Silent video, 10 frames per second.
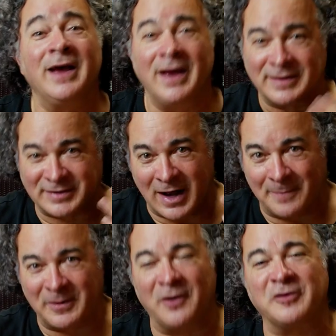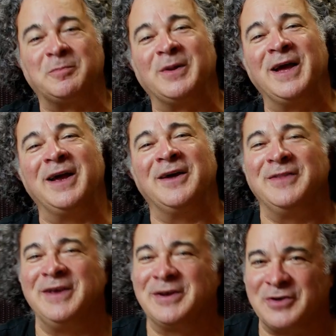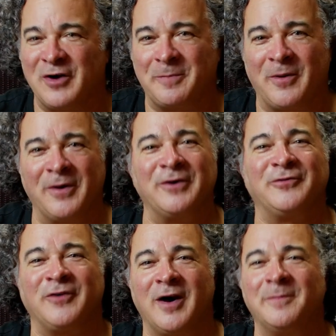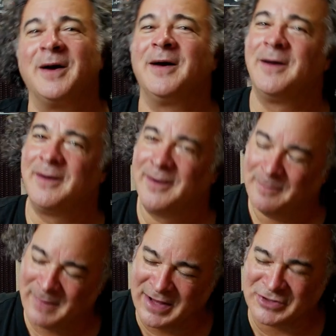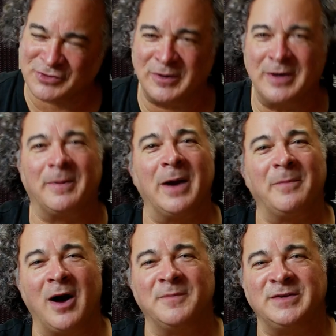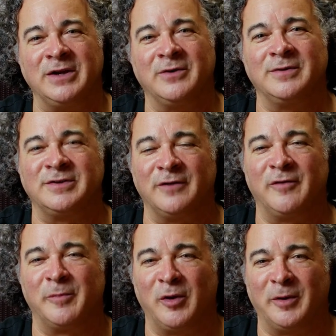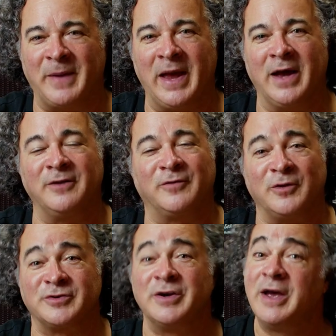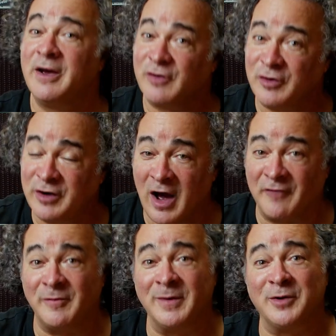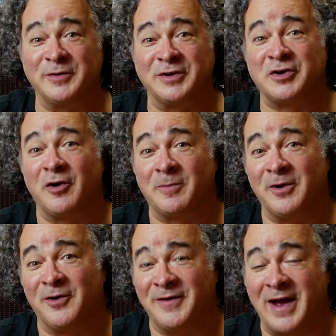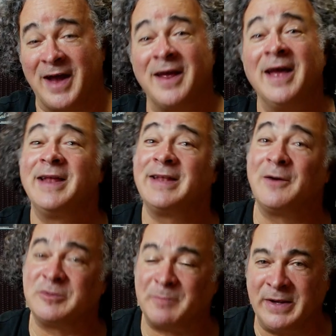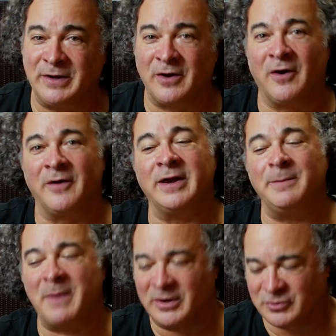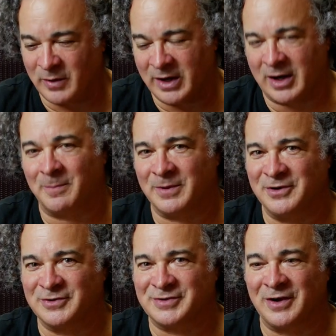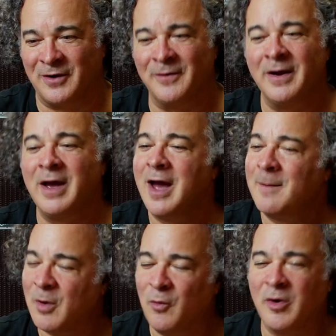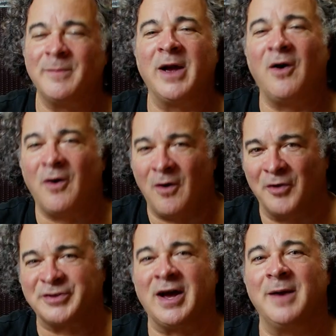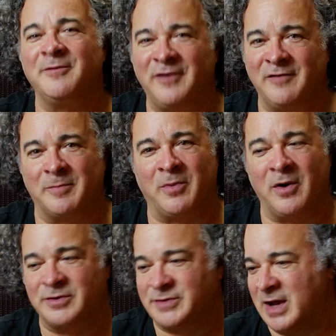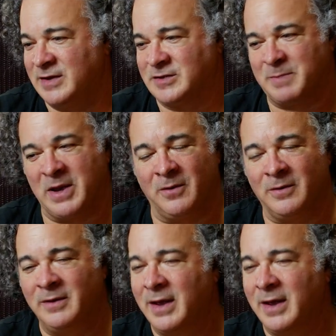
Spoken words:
The top there, I was playing the guitar part from Mainstreet by Bob Seger and the Silver Bullet Band. Of course, if you're not familiar with the guitar player on that, that was Pete Carr. He passed away a couple of years ago, but one of my all-time favorite parts, and this pedal